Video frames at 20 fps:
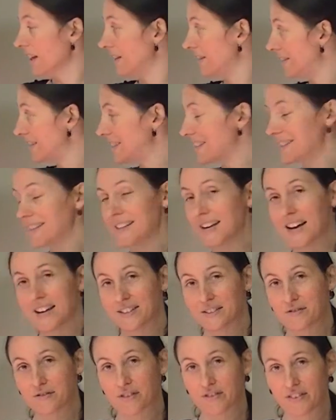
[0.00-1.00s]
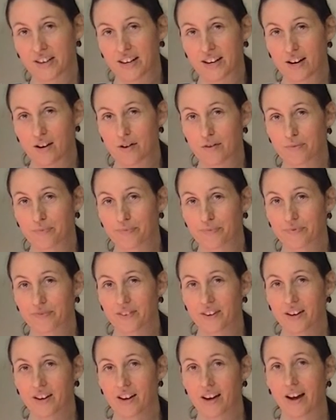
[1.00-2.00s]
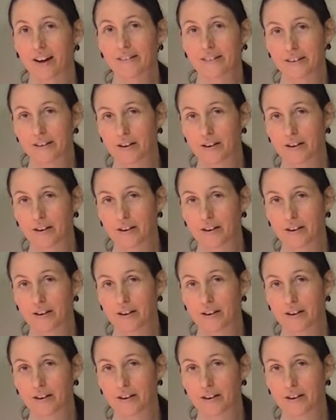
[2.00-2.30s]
This is the end of the video, and I